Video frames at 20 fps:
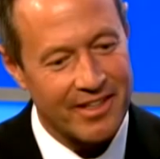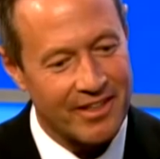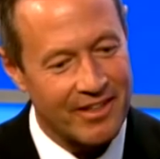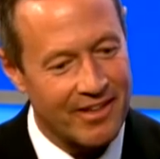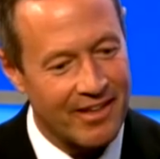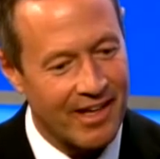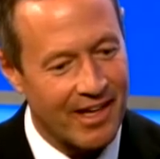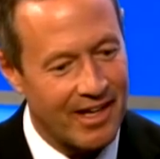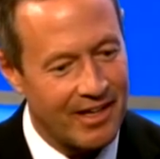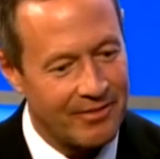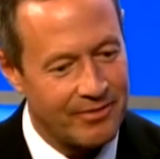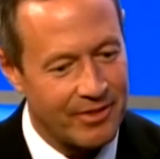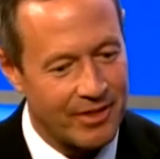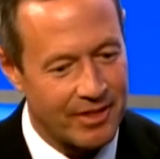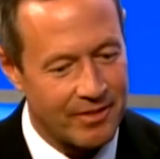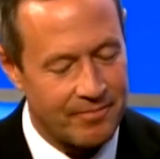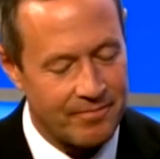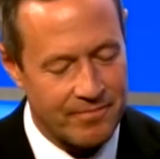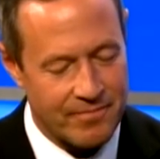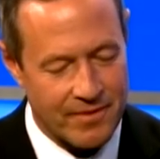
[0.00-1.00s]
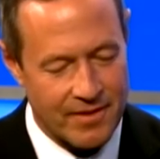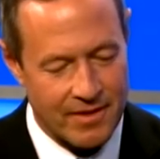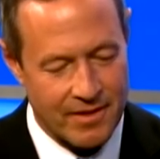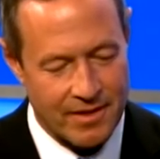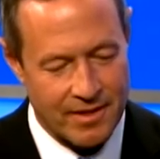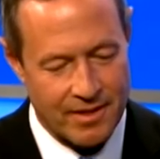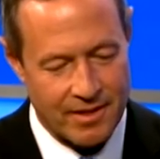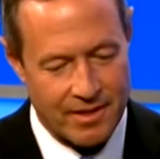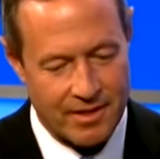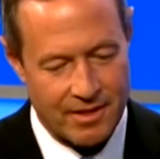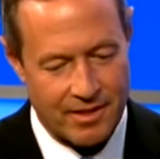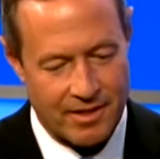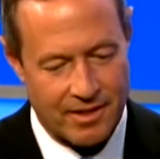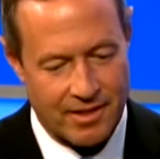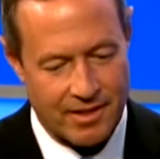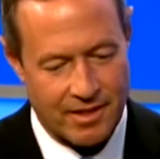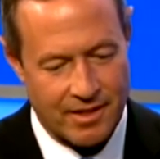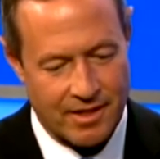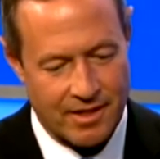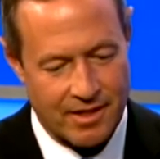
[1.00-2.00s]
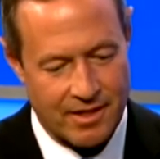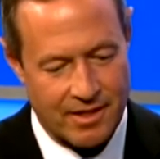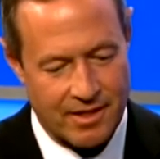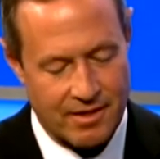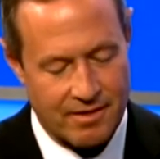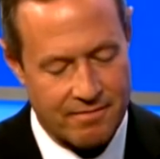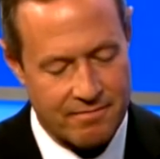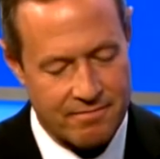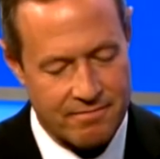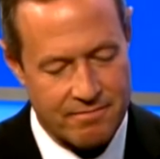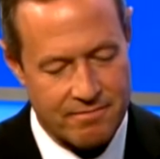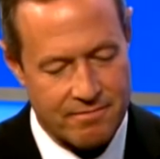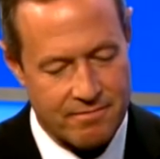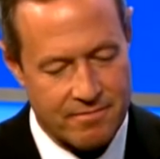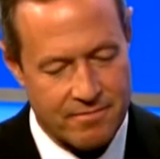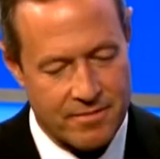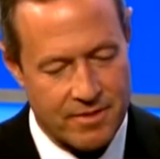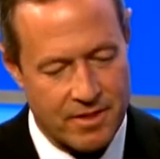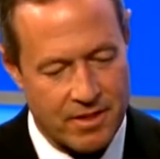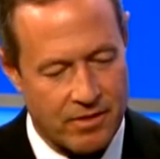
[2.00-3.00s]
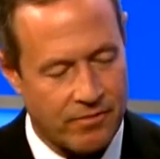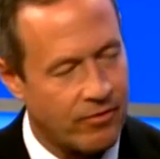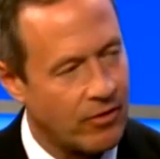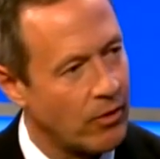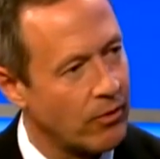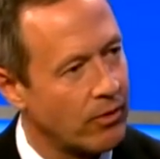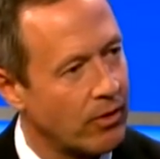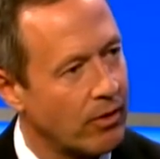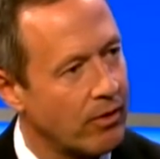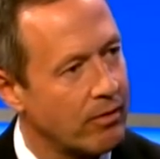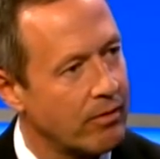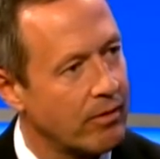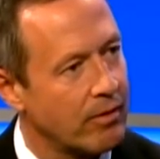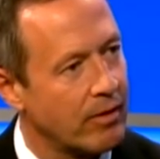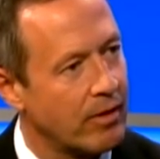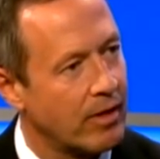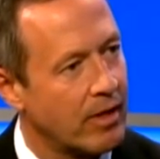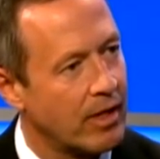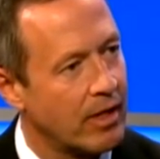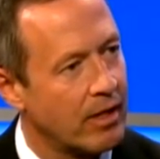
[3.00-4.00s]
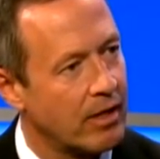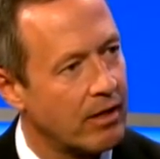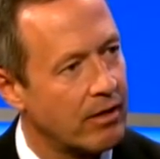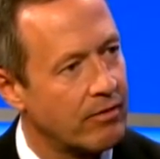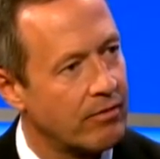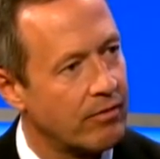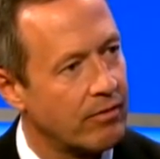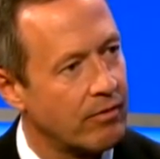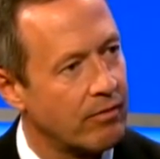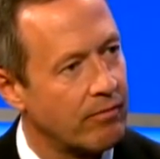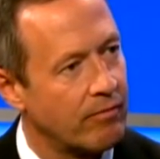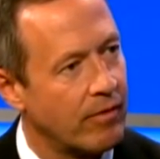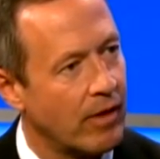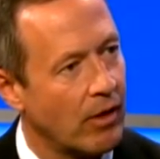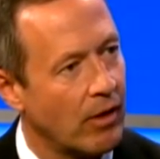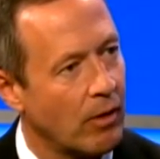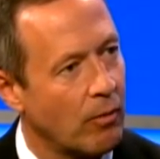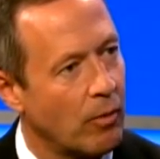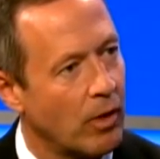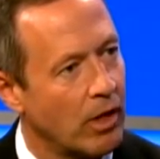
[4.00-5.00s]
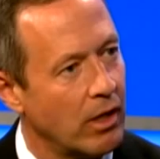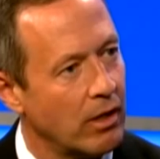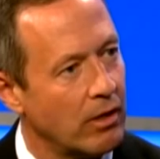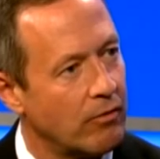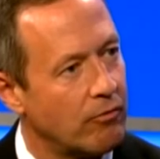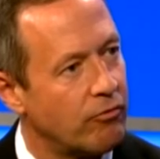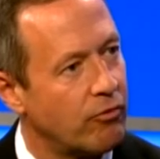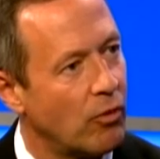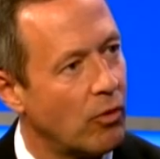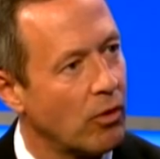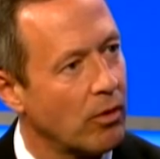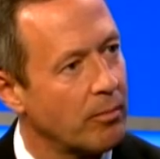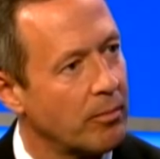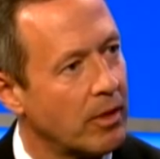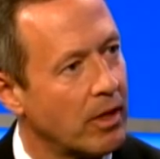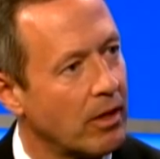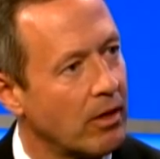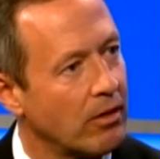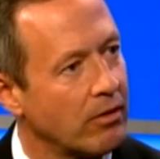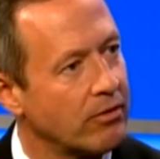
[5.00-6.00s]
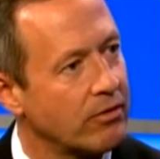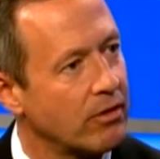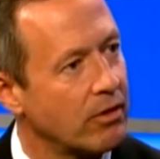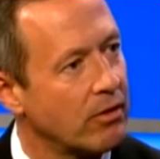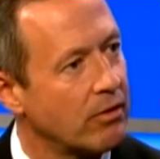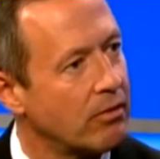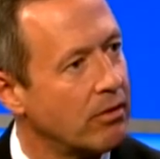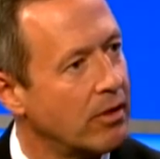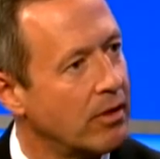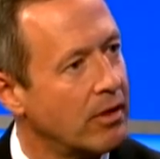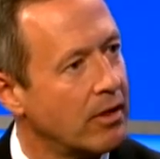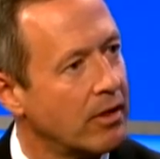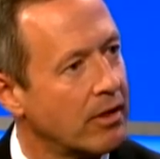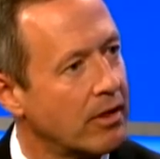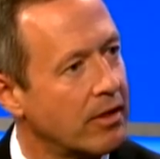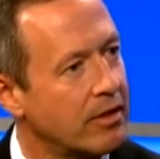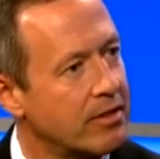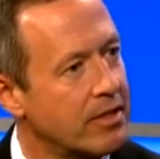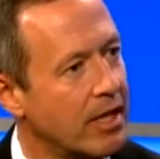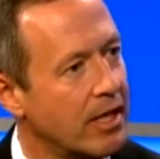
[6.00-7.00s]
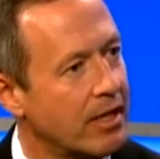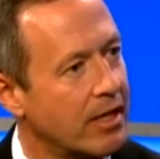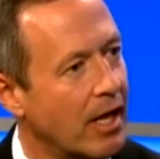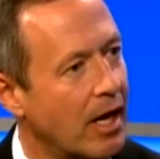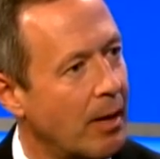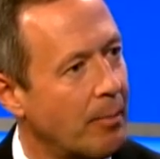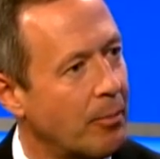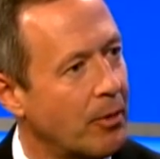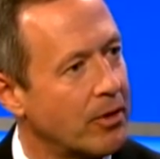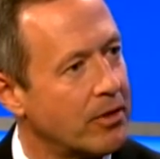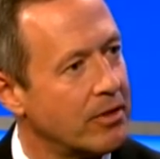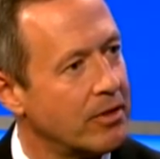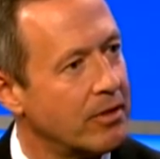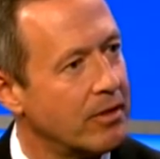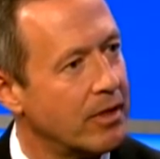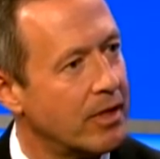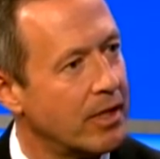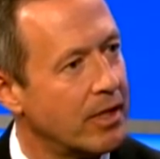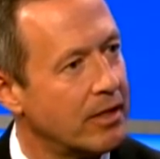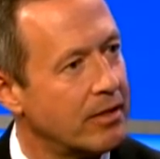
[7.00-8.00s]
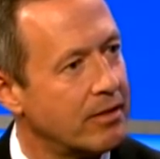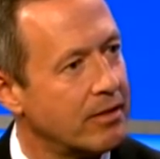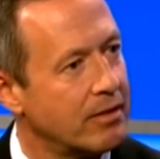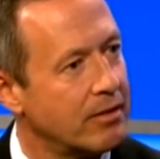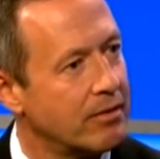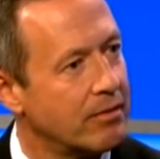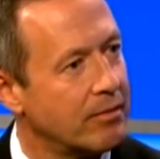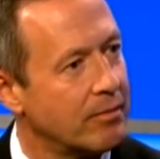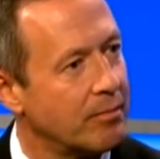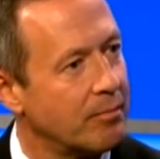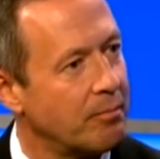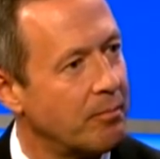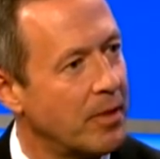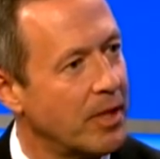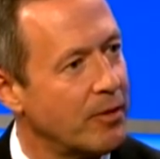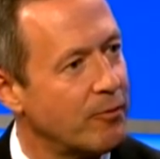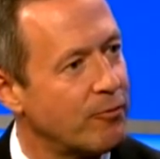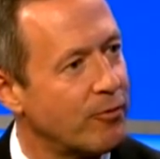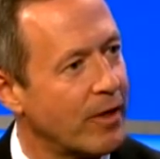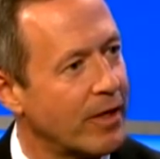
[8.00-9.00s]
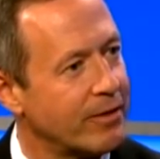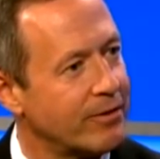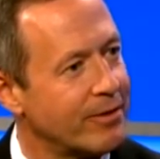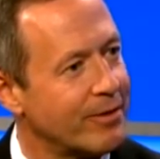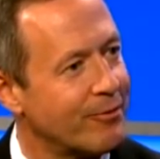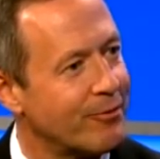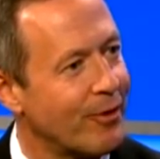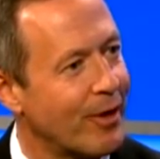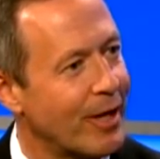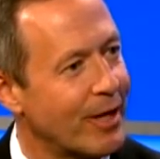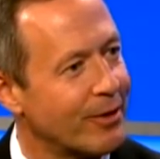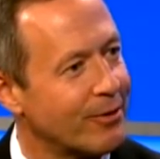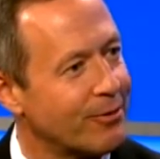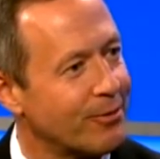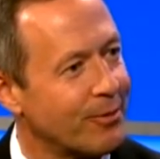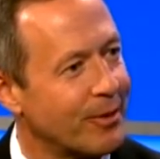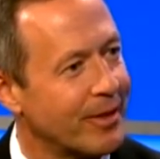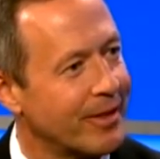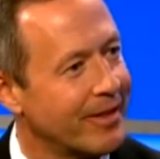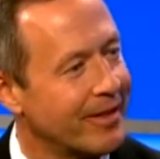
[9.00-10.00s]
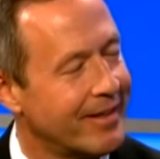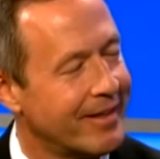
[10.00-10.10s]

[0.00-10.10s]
you have a, a, uh, a voter that is very well informed and also that's had the opportunity to meet face to face with